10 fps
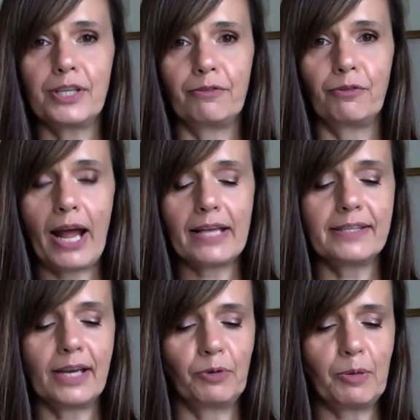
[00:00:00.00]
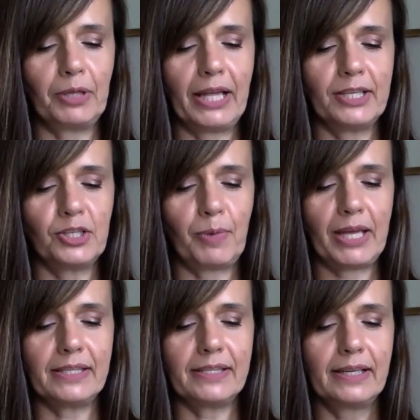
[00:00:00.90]
of rest and
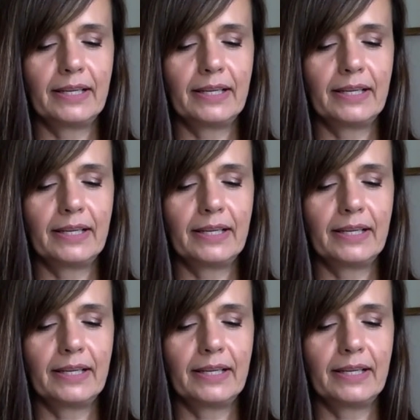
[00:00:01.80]
replenishment,